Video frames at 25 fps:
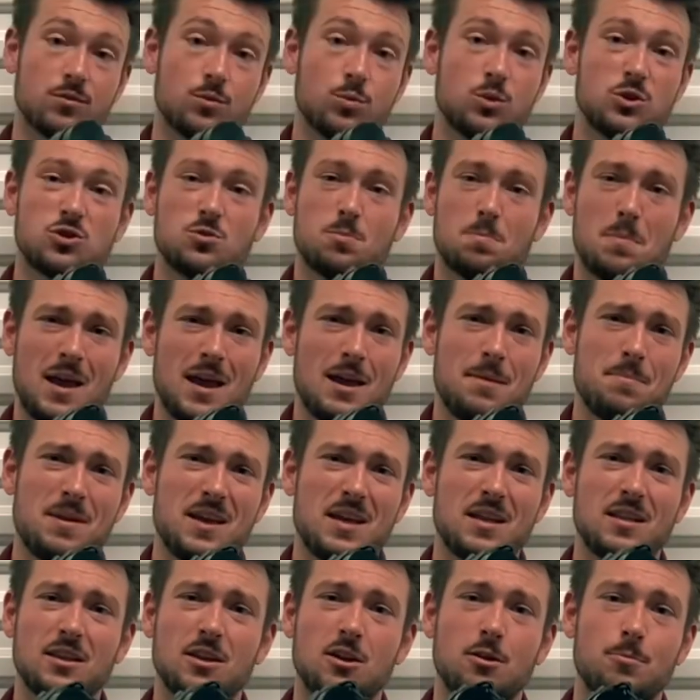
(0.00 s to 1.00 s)
which may be
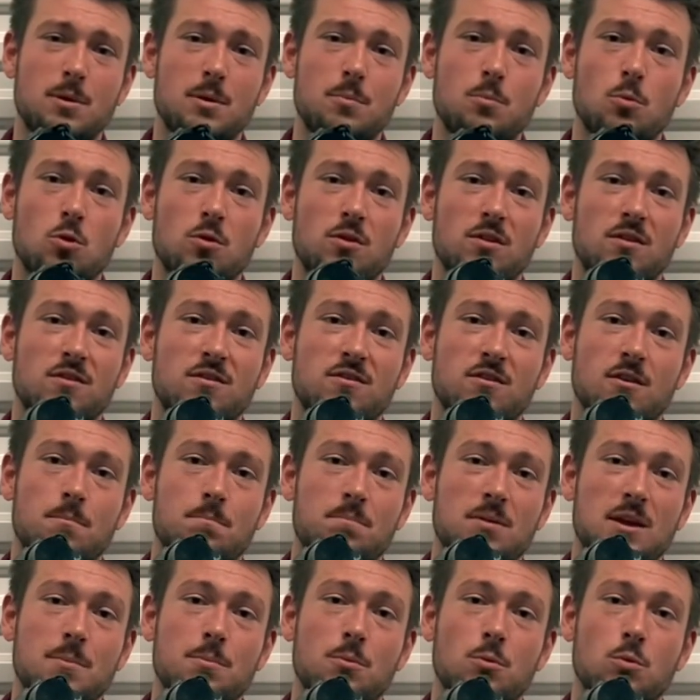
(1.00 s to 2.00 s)
a little bit more than some
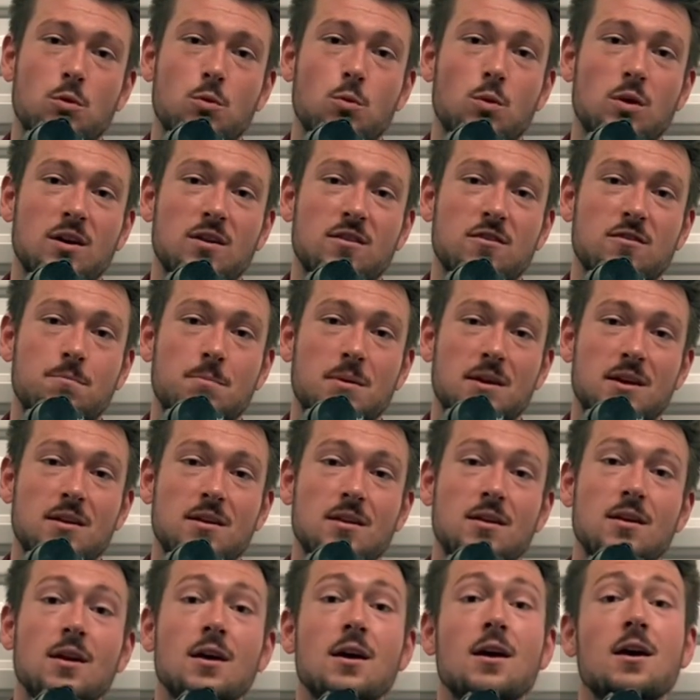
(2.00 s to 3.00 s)
people would want to
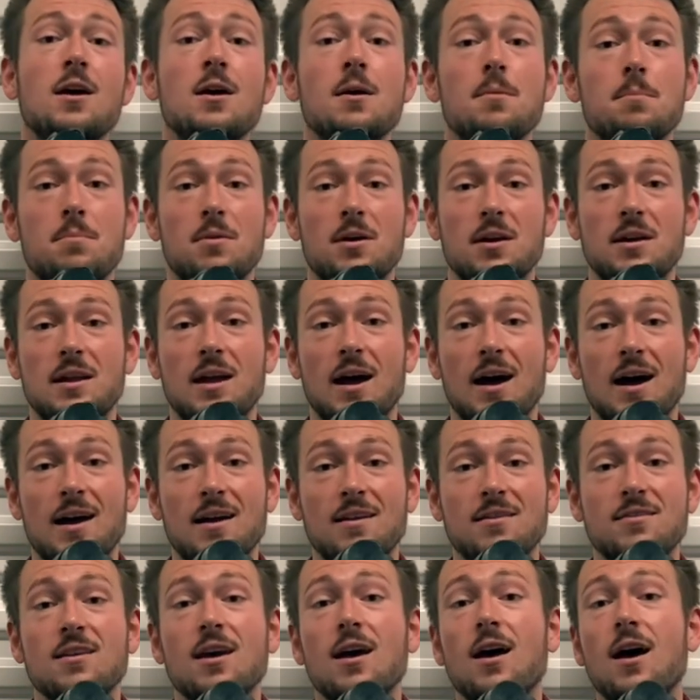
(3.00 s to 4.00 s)
spend. But
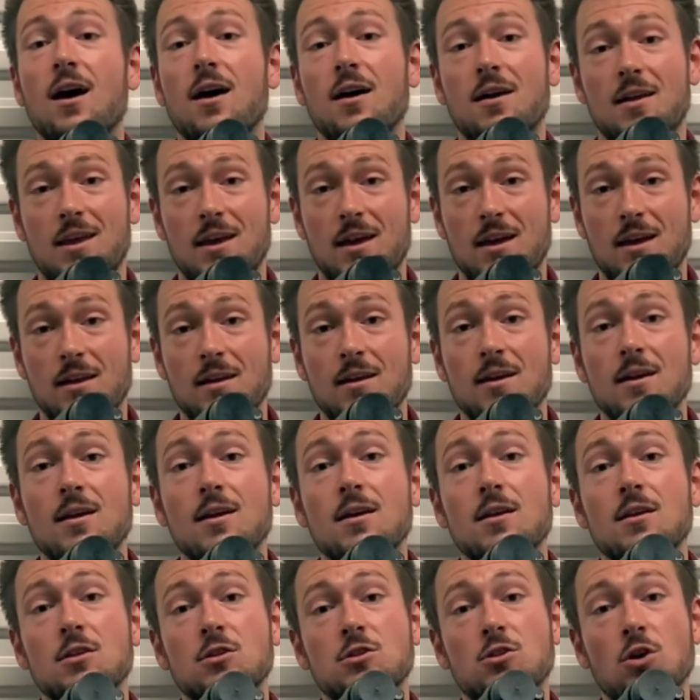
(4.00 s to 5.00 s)
guys, again,
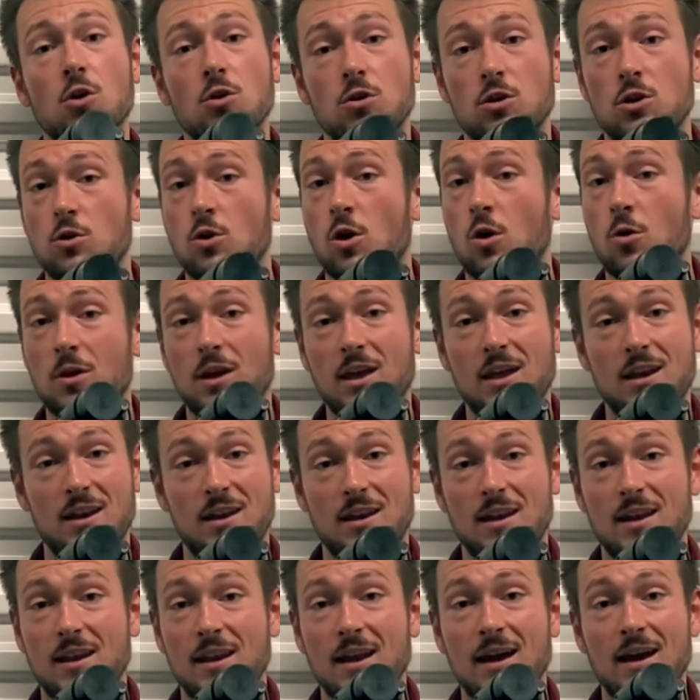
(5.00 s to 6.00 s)
you don't get
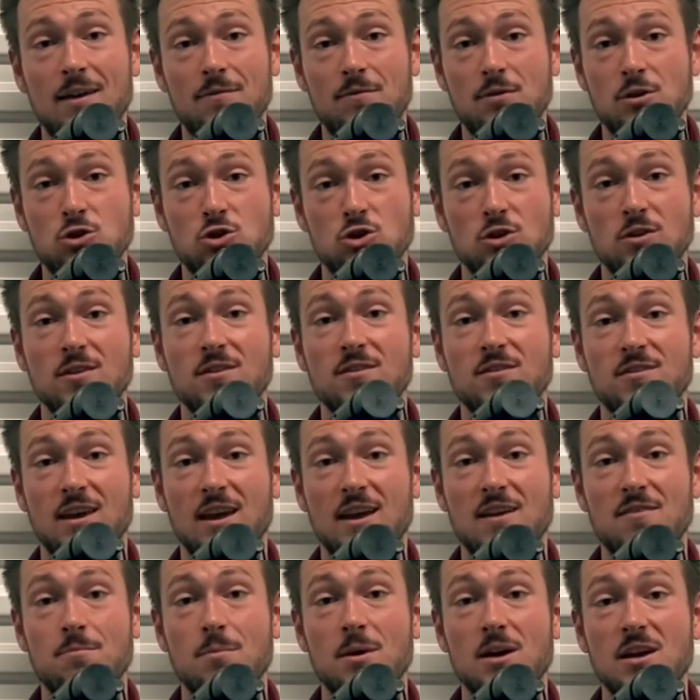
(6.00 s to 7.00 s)
into night vision to
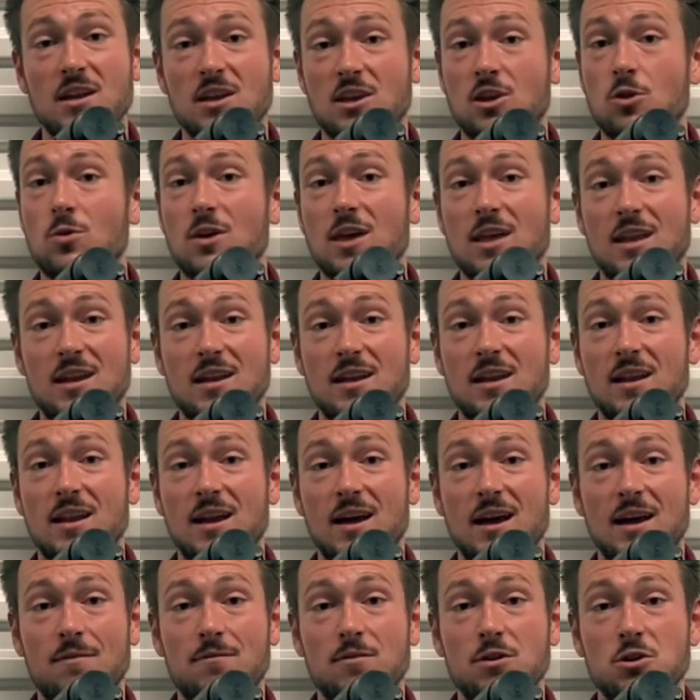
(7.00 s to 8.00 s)
save money. You get into
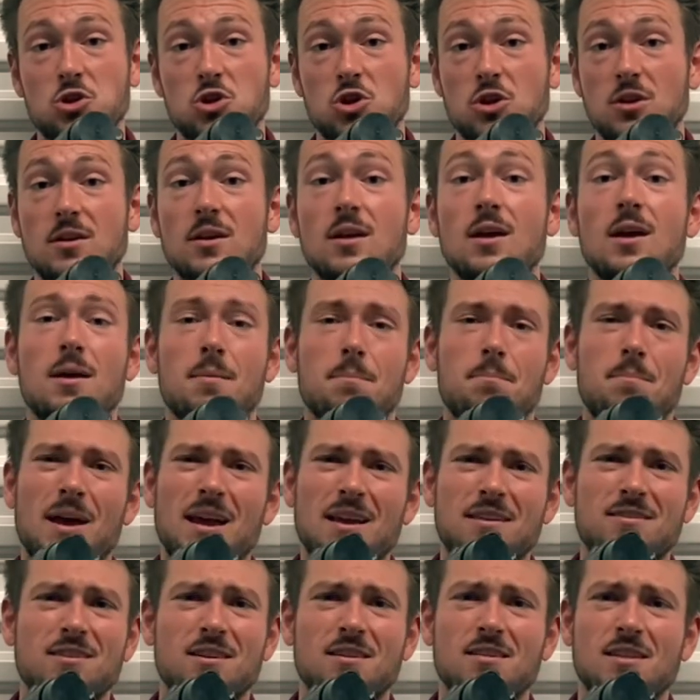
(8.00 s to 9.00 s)
night vision
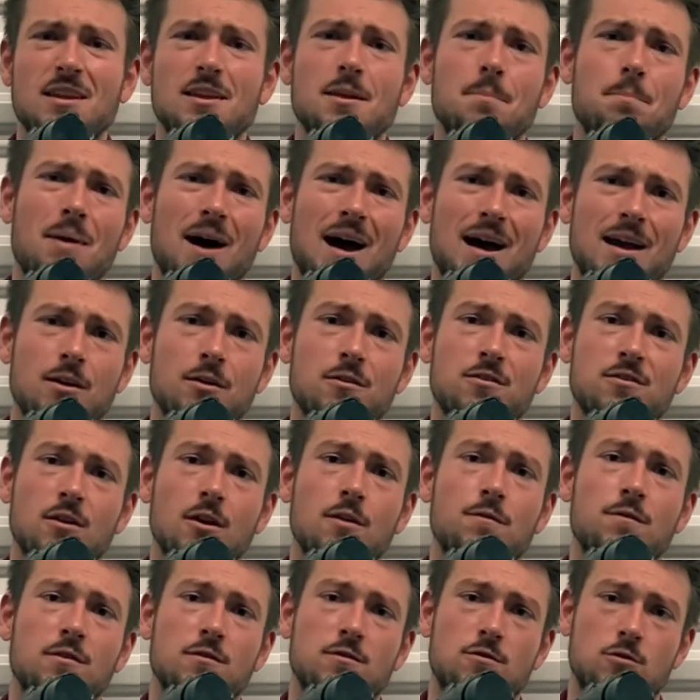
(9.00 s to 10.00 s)
basically to buy
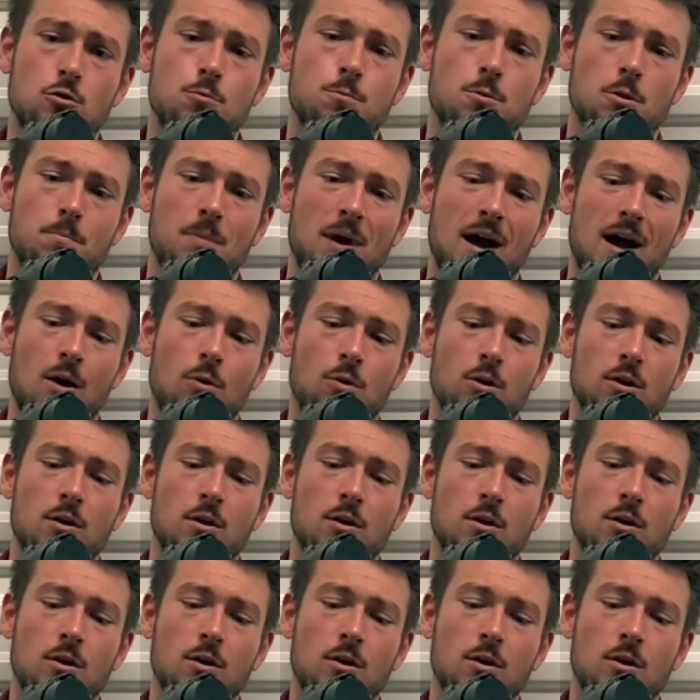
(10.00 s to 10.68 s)
yourself a superpower.